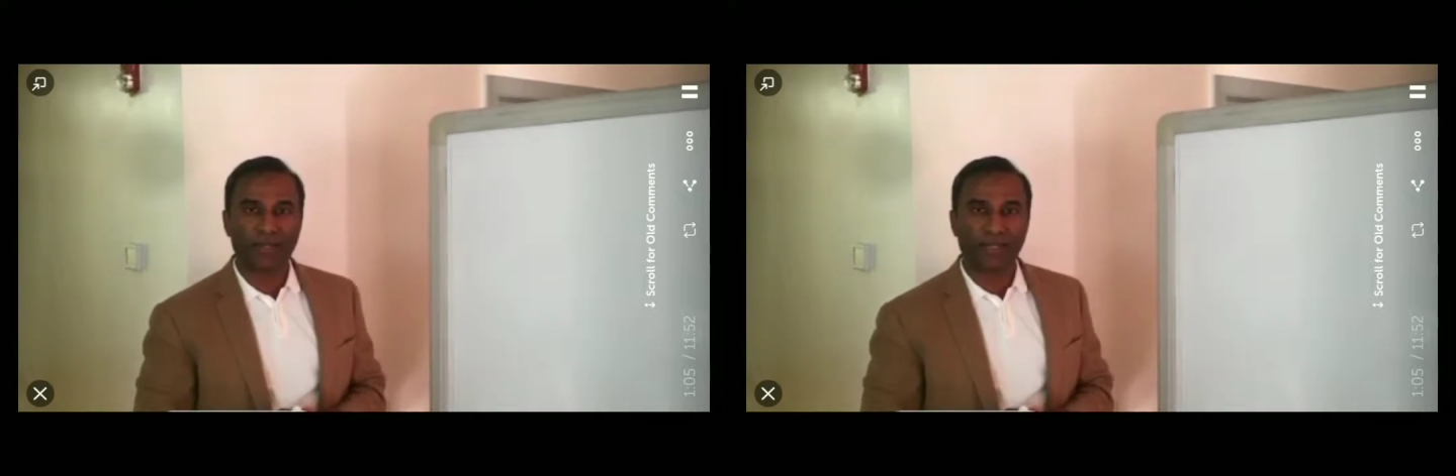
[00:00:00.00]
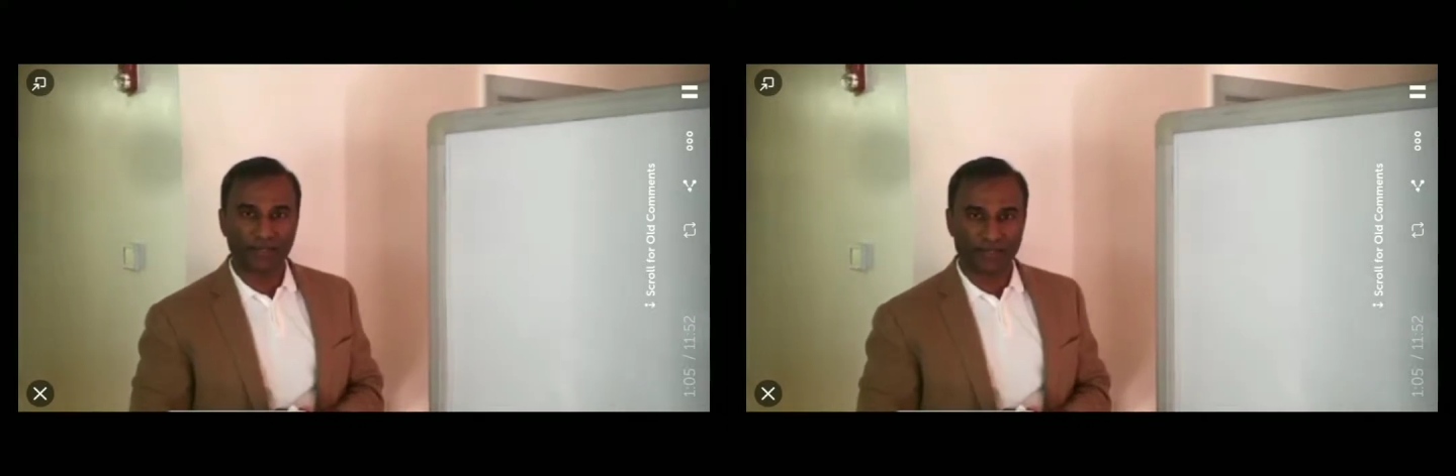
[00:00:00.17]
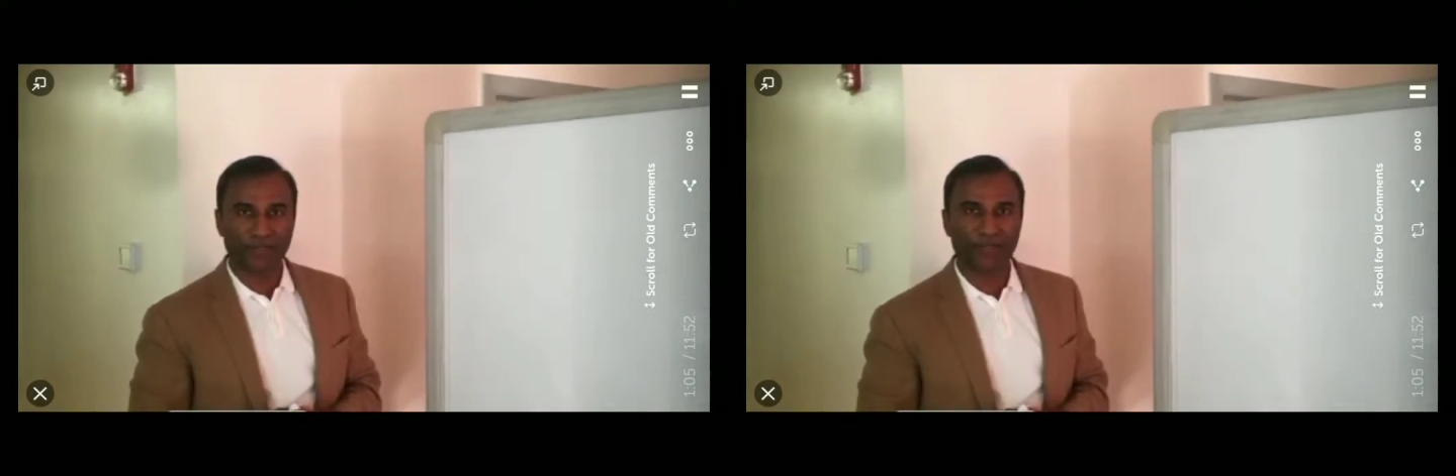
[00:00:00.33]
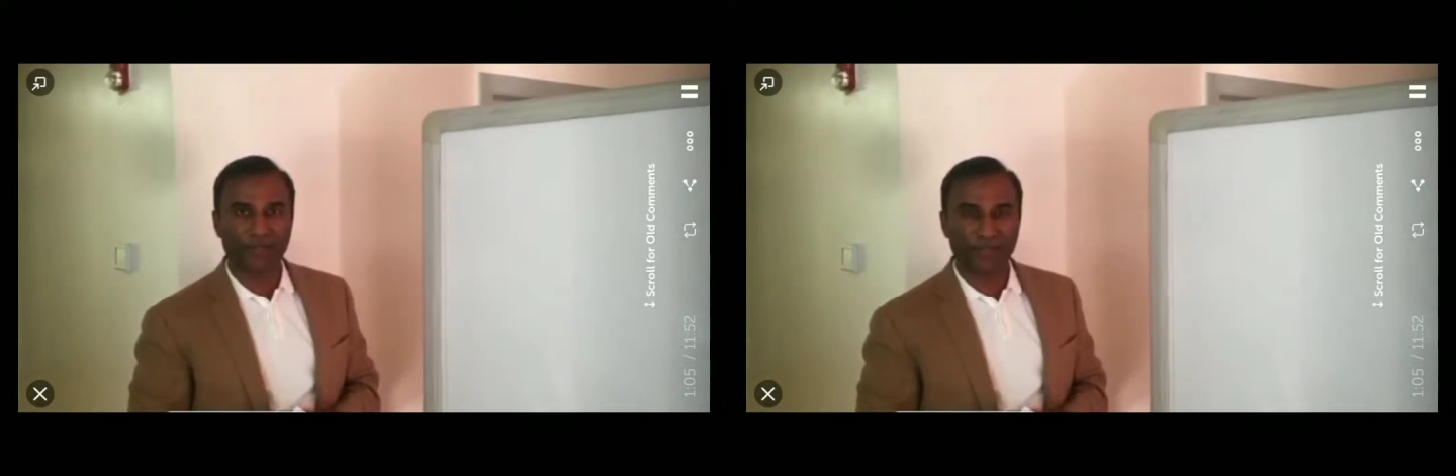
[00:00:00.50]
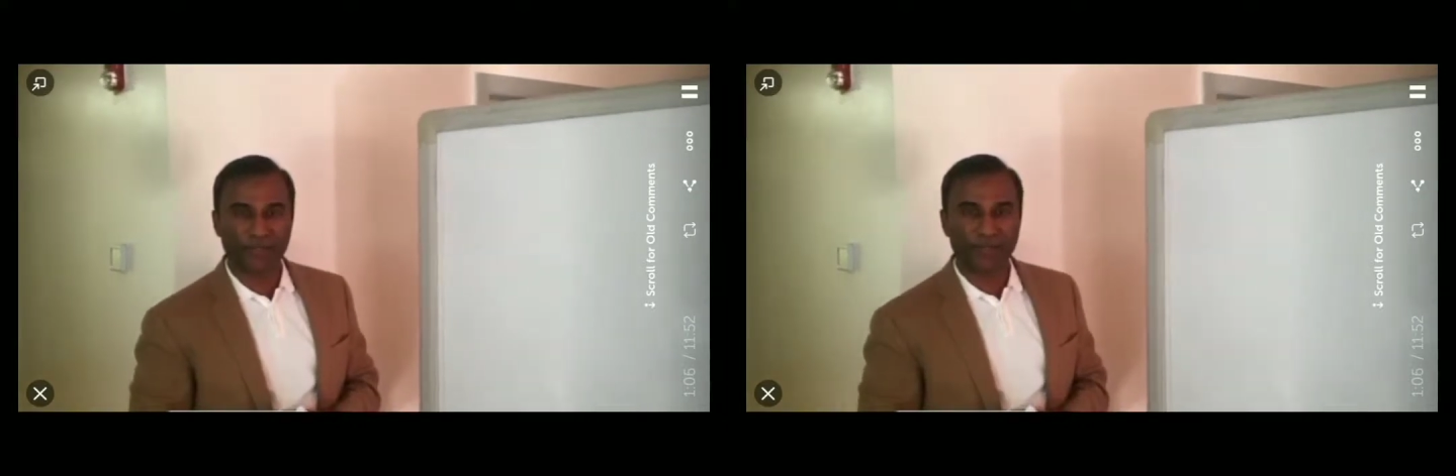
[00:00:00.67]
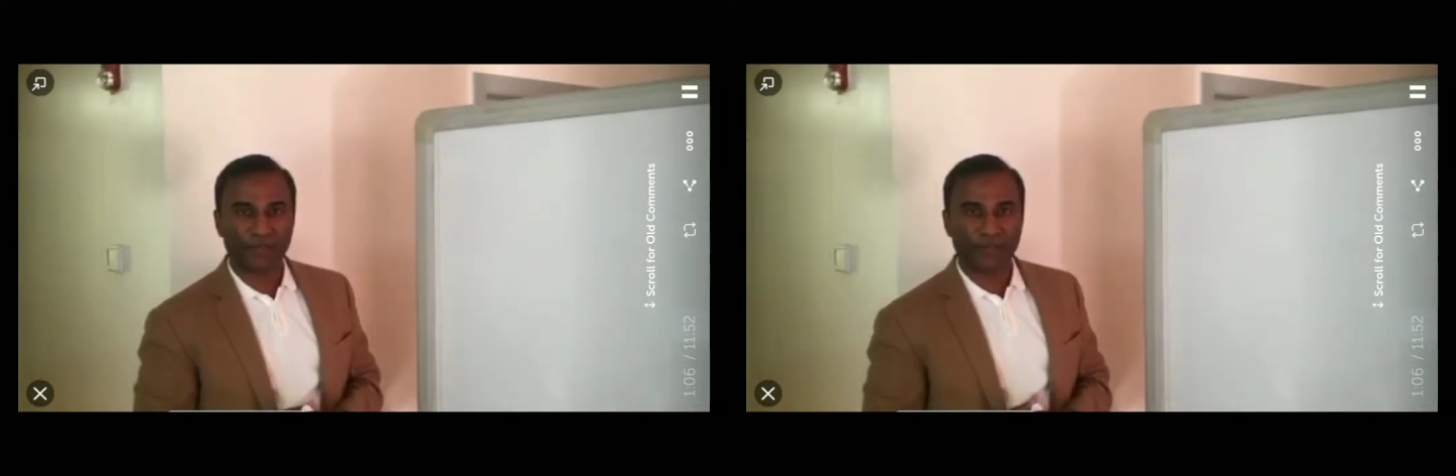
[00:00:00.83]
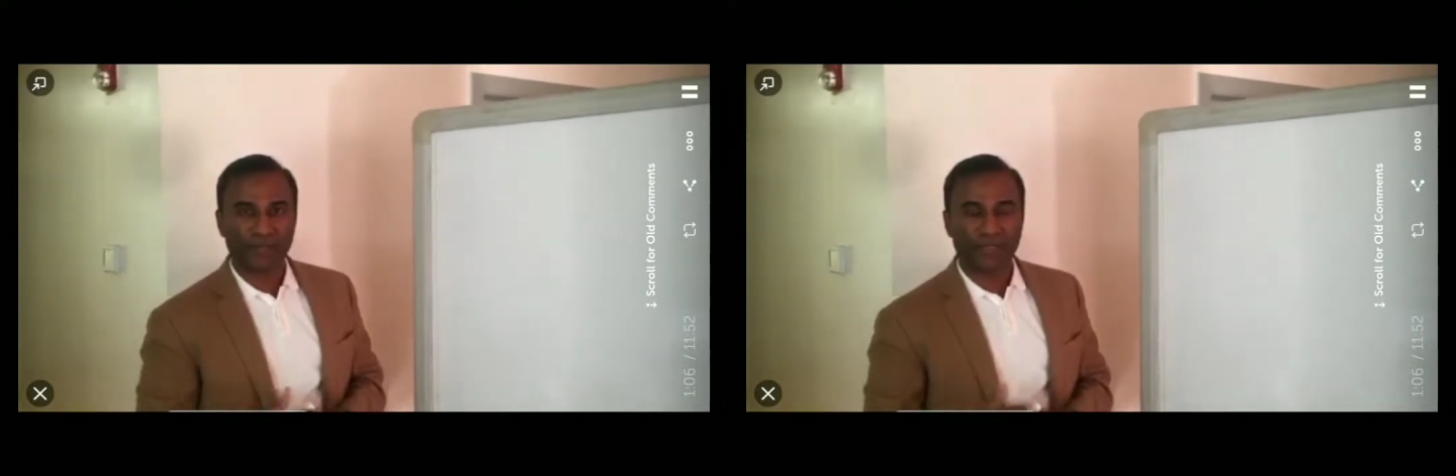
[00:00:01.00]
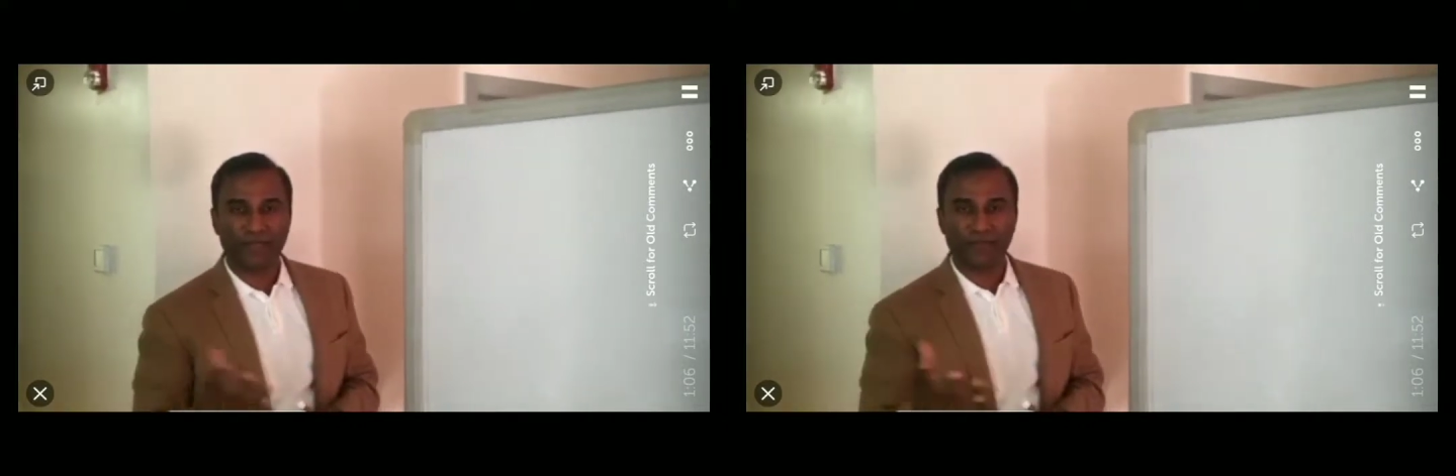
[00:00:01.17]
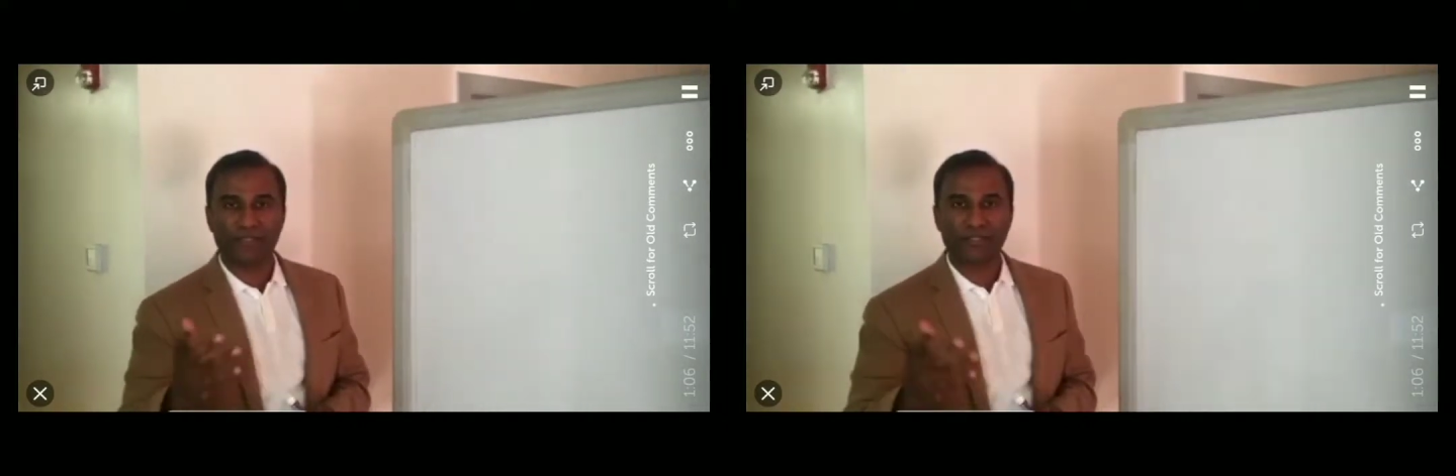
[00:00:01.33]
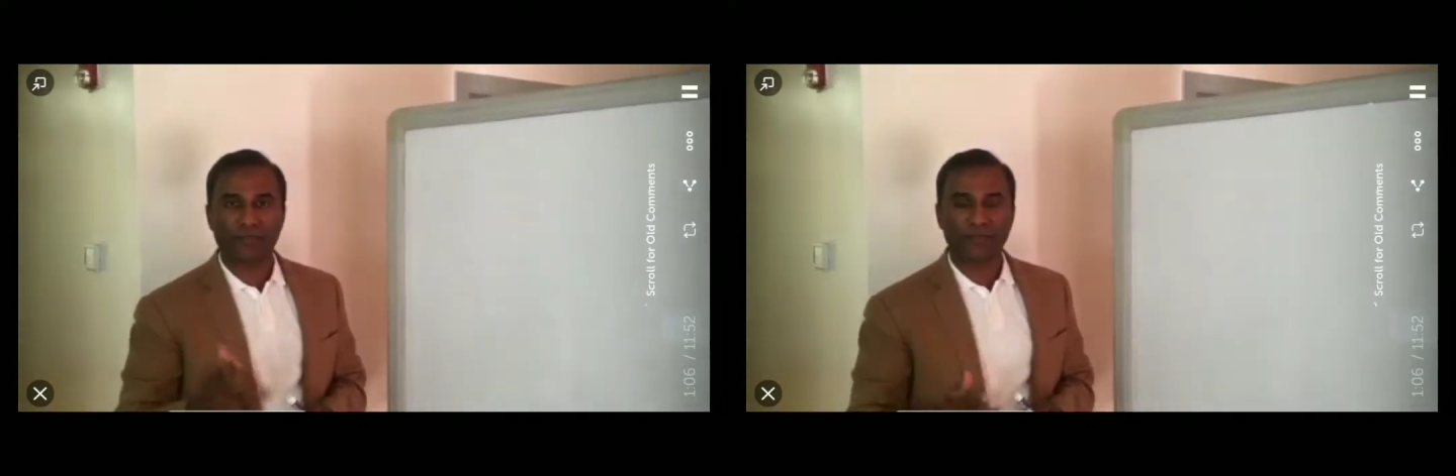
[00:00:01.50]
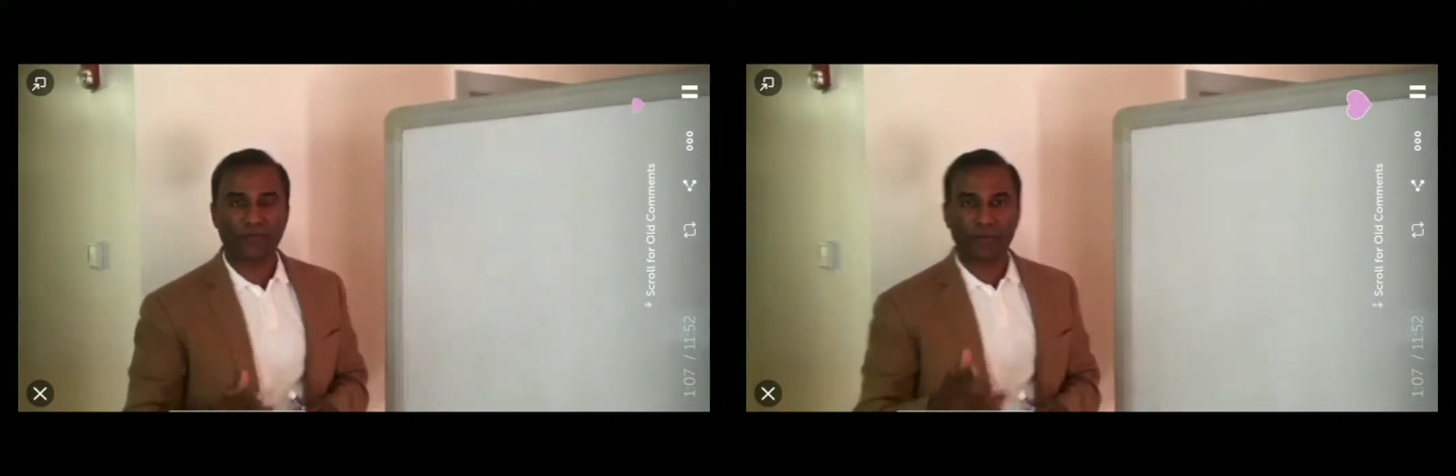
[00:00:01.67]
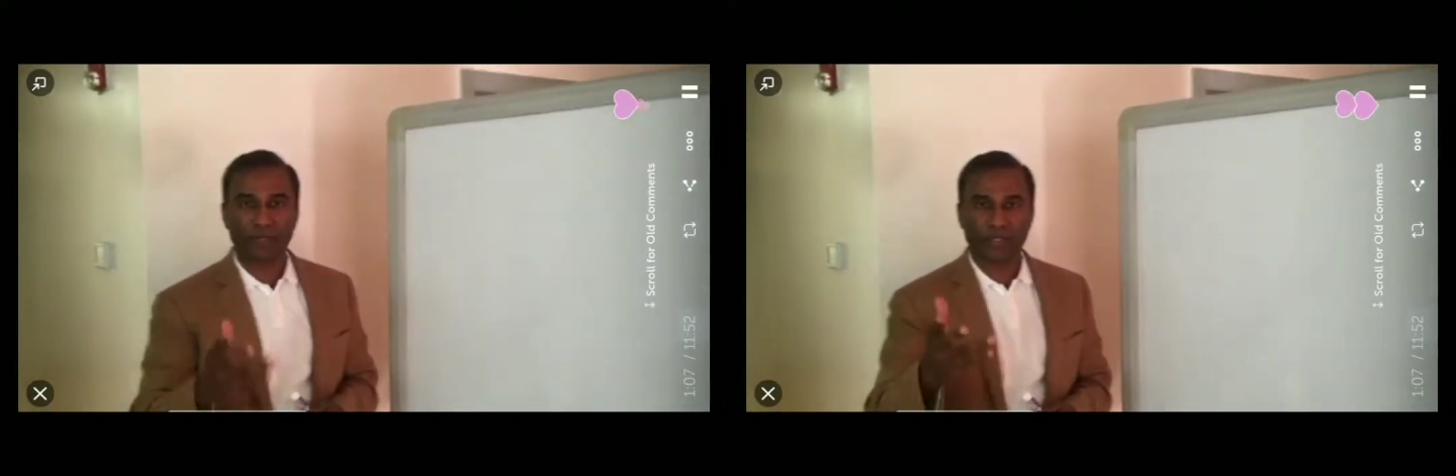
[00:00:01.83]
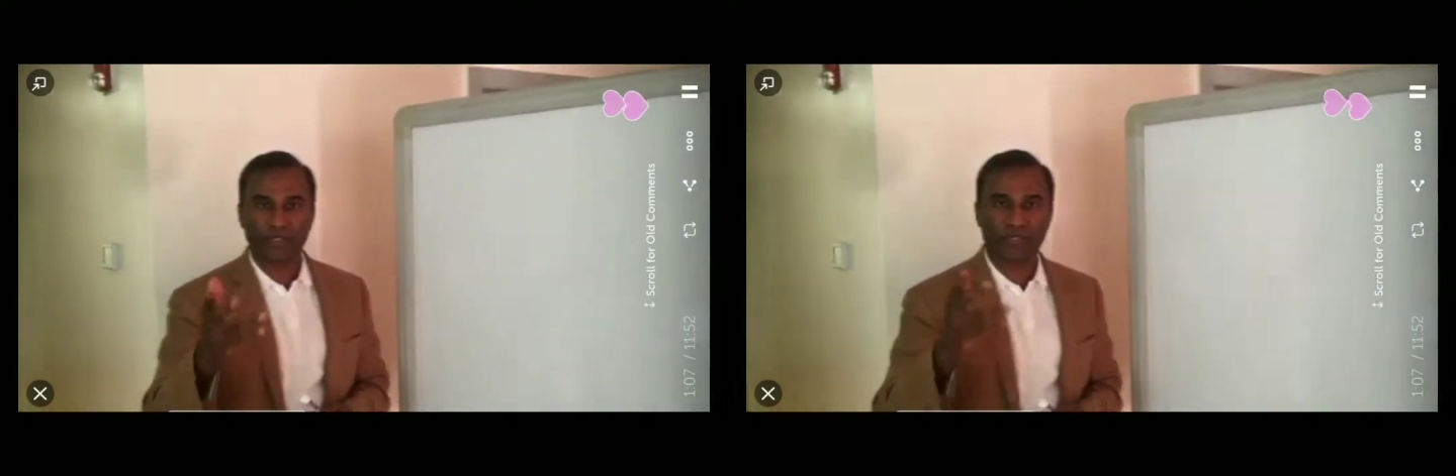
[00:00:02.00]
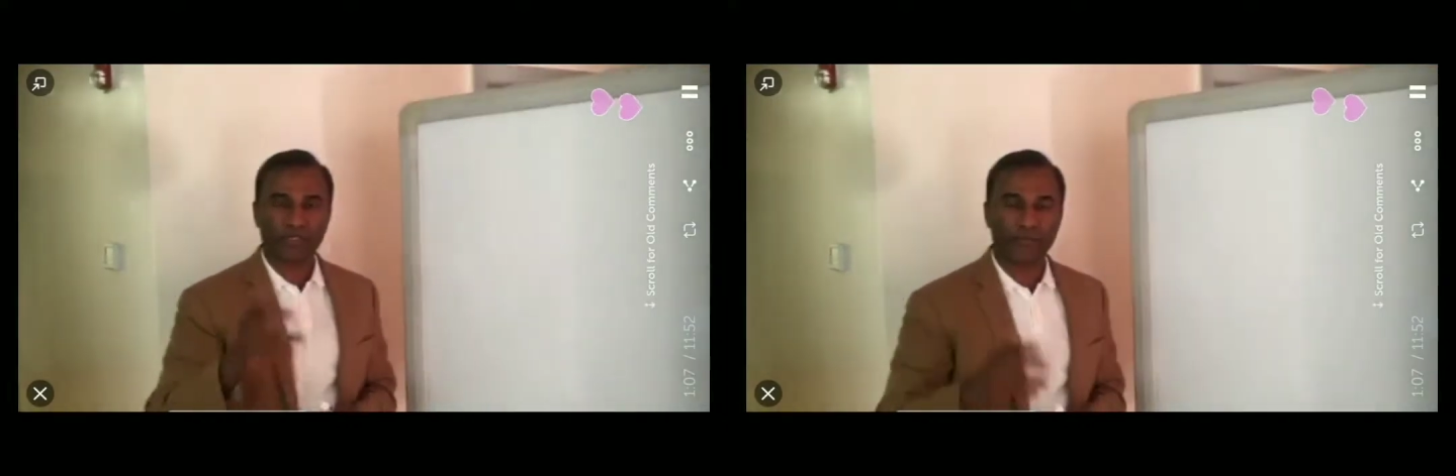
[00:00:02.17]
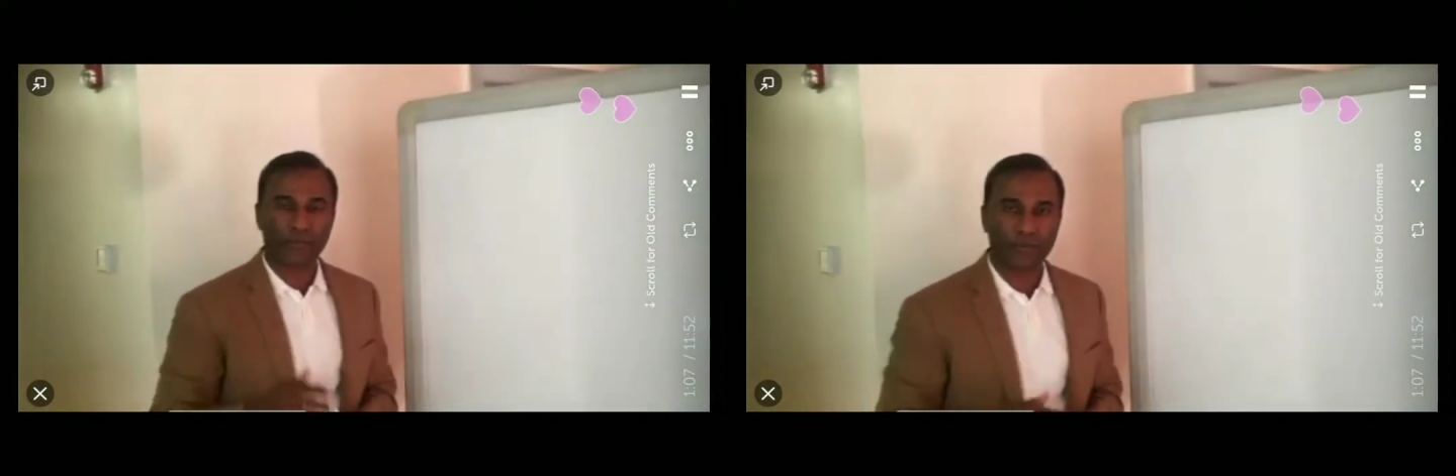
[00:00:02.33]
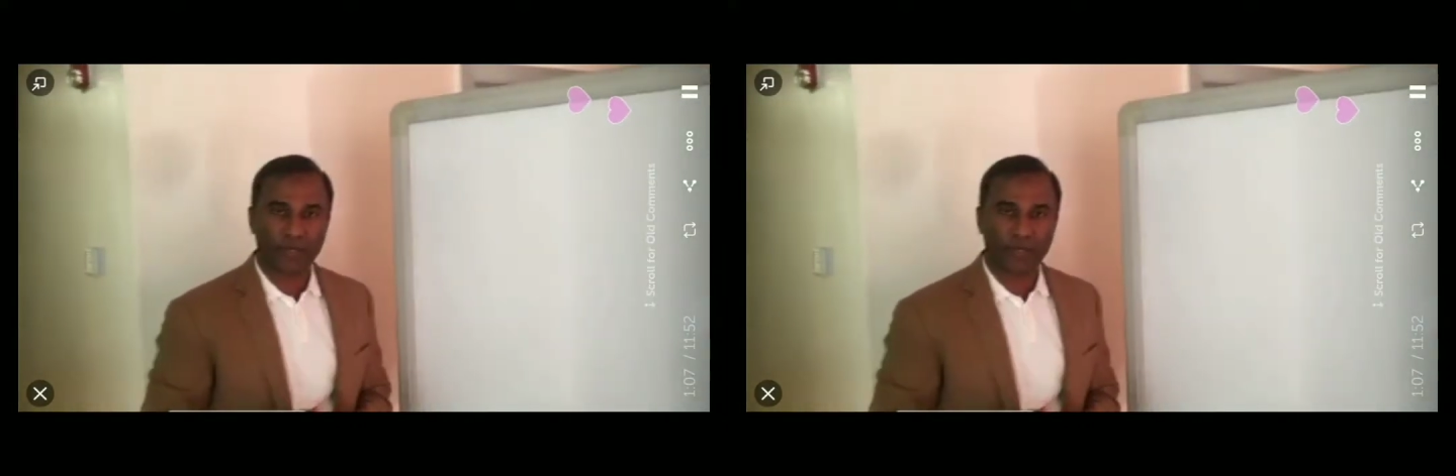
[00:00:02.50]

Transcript: I make it clear to you. And obviously, if you have questions,